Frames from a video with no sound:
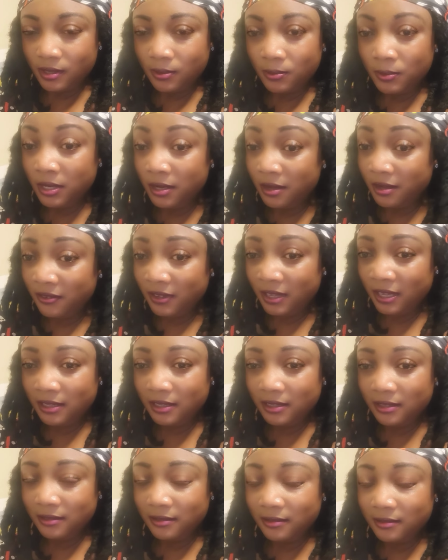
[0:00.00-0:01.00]
Beloved,
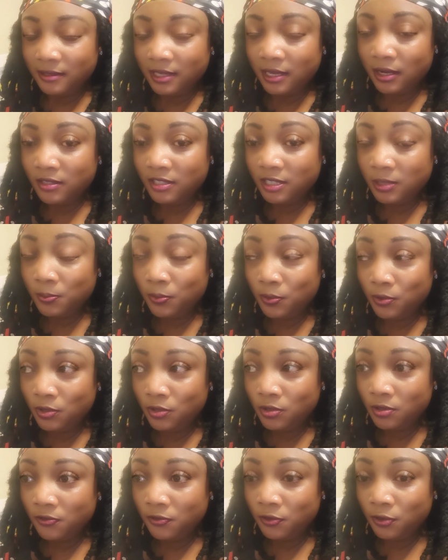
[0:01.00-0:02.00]
the Lord said,
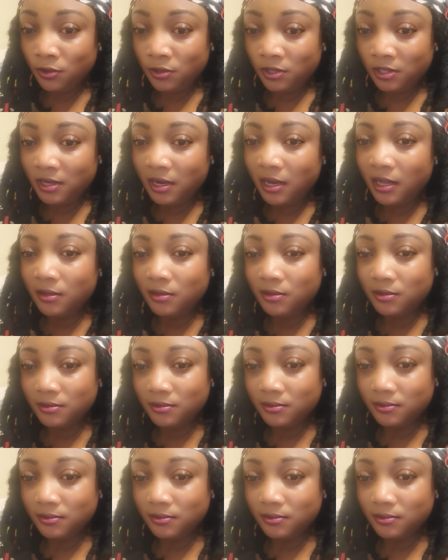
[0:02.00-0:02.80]
put your foot on the ground.